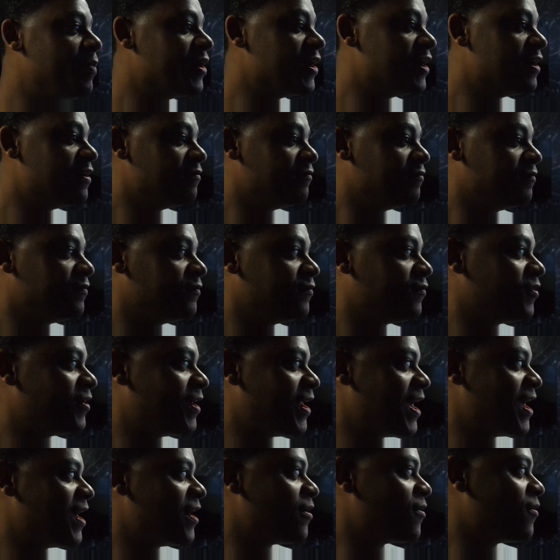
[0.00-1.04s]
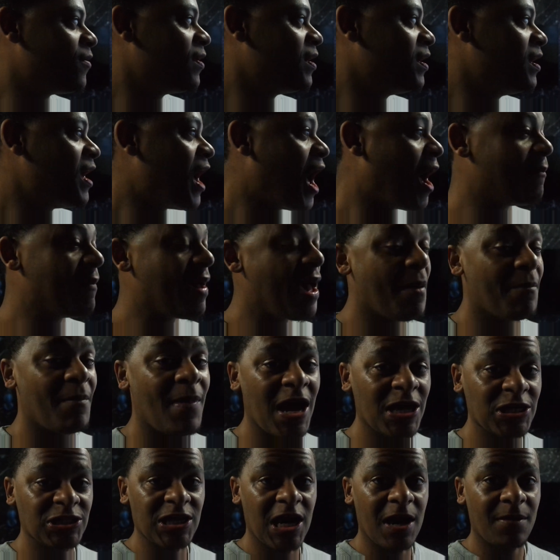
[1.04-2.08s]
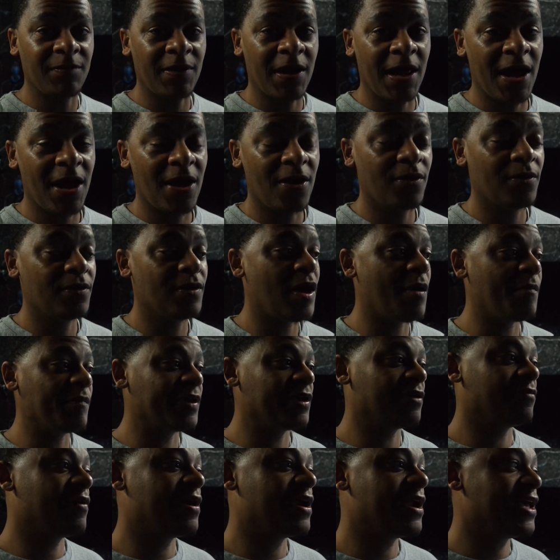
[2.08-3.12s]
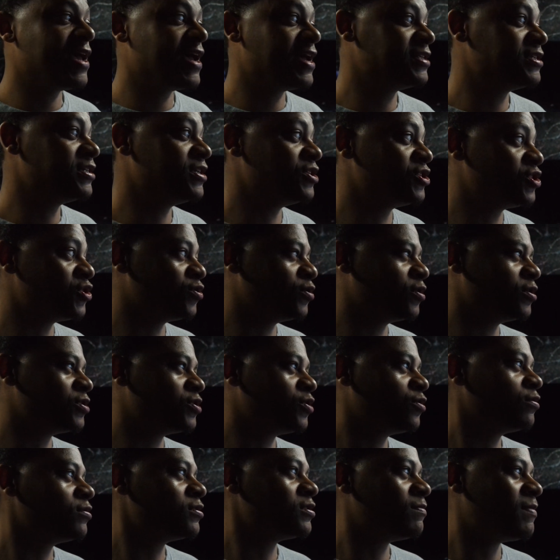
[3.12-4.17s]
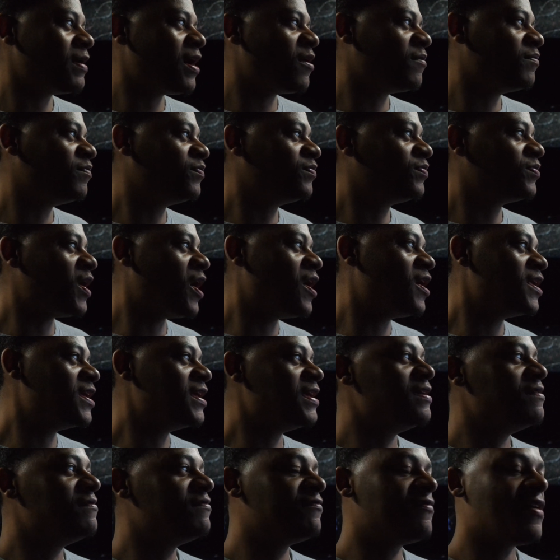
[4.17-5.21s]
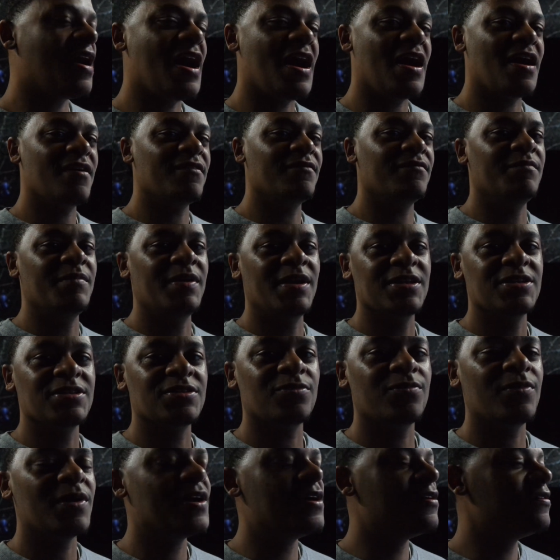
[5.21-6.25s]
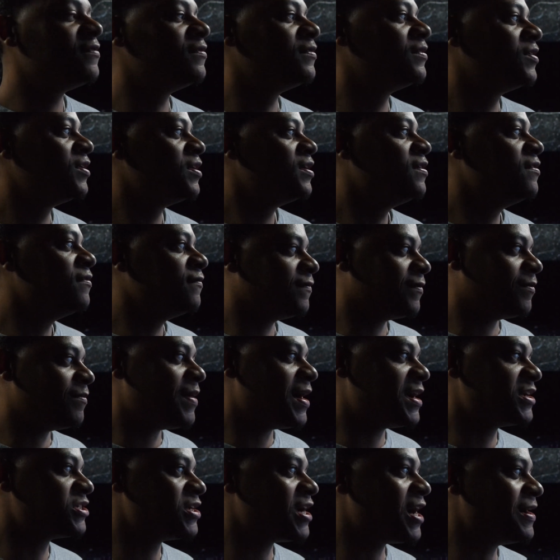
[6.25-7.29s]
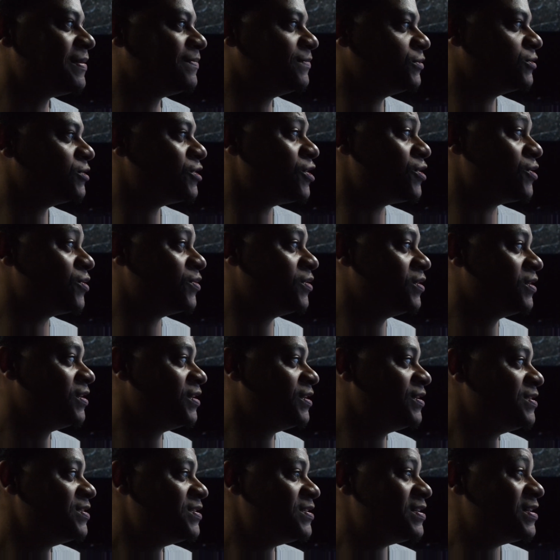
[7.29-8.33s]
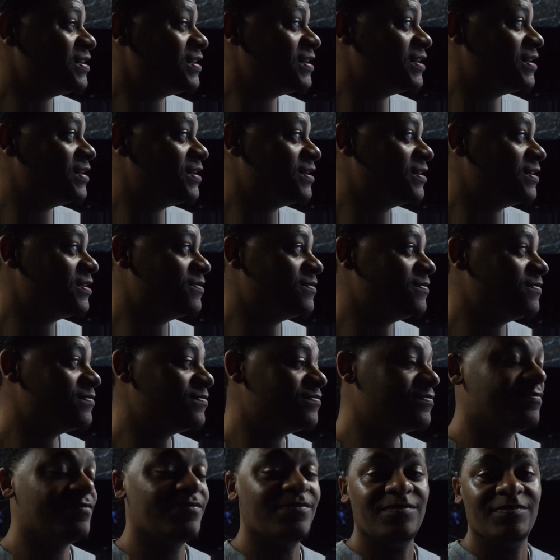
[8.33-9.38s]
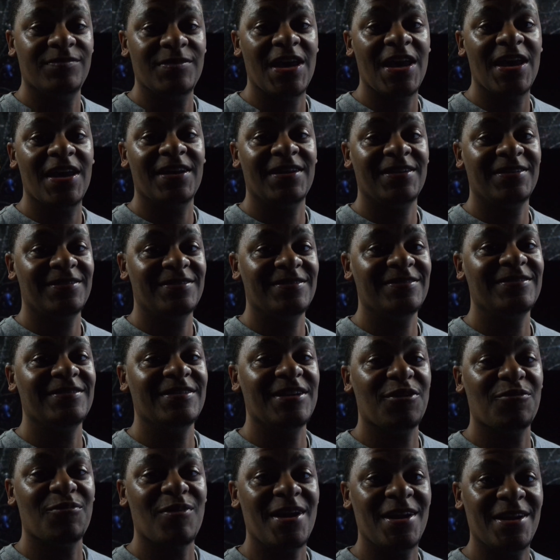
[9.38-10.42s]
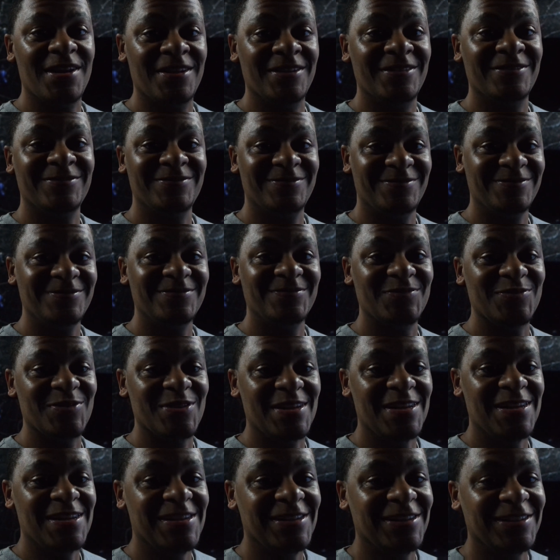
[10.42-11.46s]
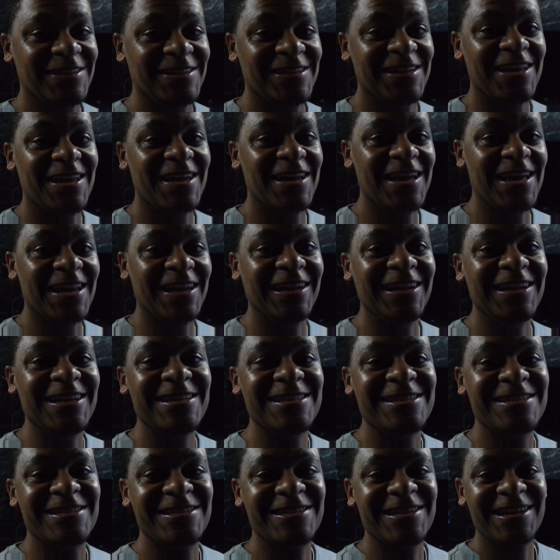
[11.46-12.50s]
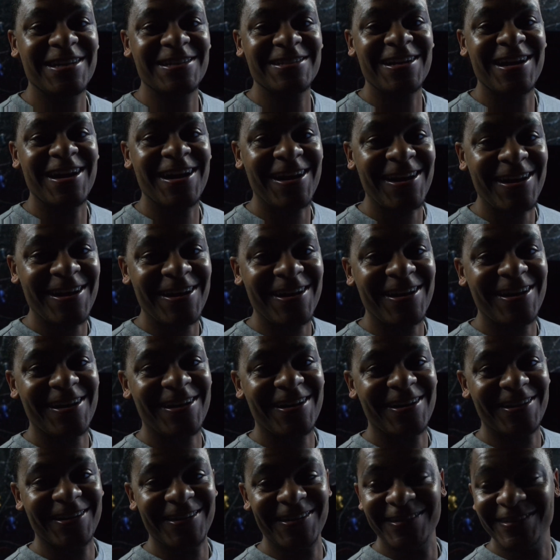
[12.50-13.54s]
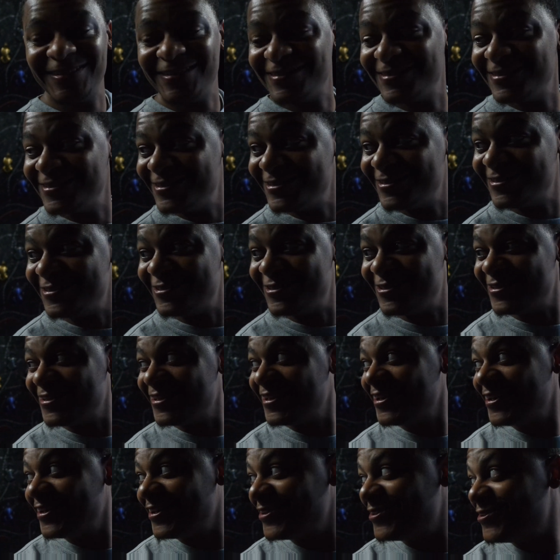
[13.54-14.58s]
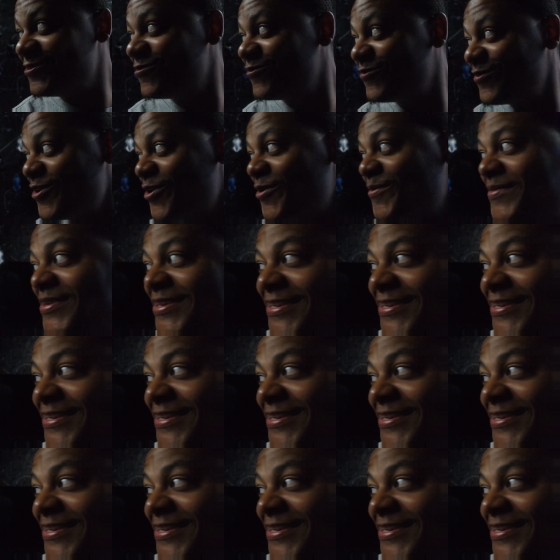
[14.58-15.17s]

But for now, I'm at my shop now. I'm getting ready to head to the tuner. Tuner's about 35 minutes away for my shop. So, uh, yeah, get ready. Hit at least 600. You feel